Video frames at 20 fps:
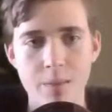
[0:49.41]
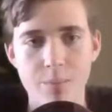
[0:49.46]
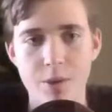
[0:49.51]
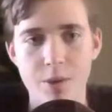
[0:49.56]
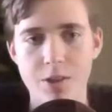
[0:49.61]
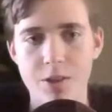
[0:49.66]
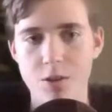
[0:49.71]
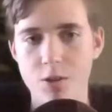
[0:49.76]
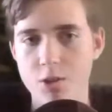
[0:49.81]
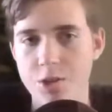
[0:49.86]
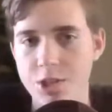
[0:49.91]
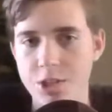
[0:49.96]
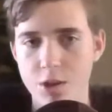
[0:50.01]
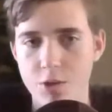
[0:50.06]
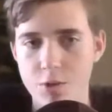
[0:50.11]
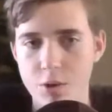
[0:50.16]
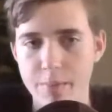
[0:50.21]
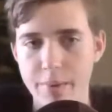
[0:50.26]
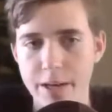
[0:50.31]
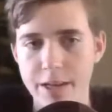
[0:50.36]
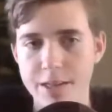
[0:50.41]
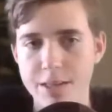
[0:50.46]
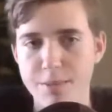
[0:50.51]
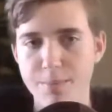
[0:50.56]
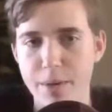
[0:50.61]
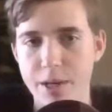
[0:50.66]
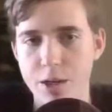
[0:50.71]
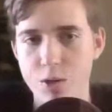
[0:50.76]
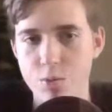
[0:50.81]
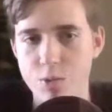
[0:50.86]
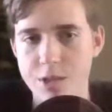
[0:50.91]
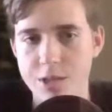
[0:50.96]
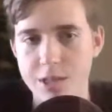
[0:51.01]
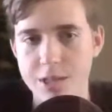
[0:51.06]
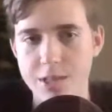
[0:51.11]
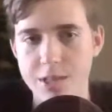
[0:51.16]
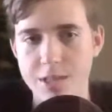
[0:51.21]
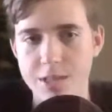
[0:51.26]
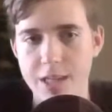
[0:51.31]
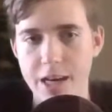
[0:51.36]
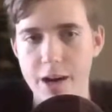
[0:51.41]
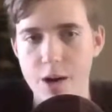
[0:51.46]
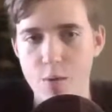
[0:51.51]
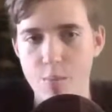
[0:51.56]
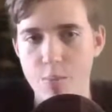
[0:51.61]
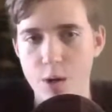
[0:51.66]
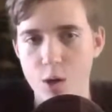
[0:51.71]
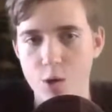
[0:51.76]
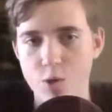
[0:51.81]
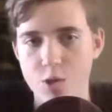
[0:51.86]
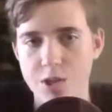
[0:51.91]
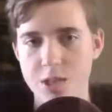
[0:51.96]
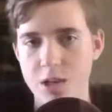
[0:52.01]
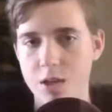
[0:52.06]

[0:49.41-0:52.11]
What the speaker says: but there still remains many Resistance outposts